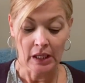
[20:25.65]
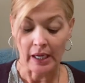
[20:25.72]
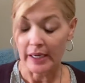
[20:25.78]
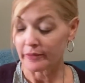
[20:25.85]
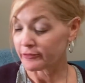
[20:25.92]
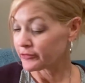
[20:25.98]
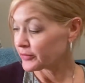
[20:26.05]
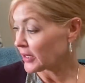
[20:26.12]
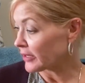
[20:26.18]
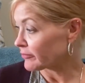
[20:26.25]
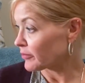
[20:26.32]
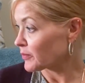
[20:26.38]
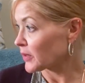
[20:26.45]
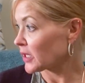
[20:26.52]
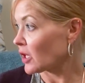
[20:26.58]
um, cut
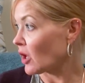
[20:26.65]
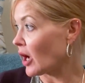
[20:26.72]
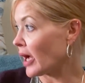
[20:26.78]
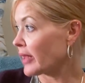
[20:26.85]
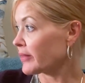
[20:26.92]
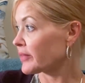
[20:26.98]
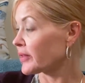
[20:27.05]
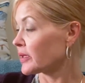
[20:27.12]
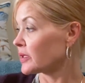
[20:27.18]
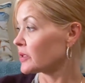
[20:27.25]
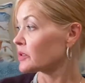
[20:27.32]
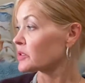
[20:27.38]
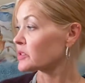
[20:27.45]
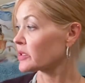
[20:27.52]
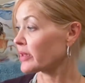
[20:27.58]
from the cloth.
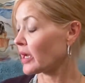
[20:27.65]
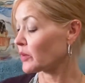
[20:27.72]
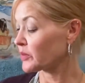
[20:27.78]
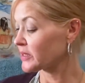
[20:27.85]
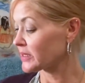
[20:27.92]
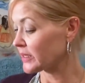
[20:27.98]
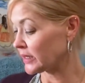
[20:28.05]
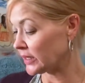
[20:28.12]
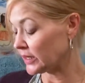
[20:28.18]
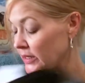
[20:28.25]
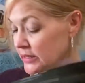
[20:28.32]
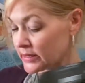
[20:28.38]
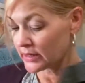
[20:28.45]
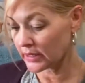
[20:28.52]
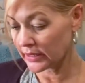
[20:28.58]
So that was
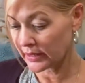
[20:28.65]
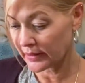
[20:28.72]
these.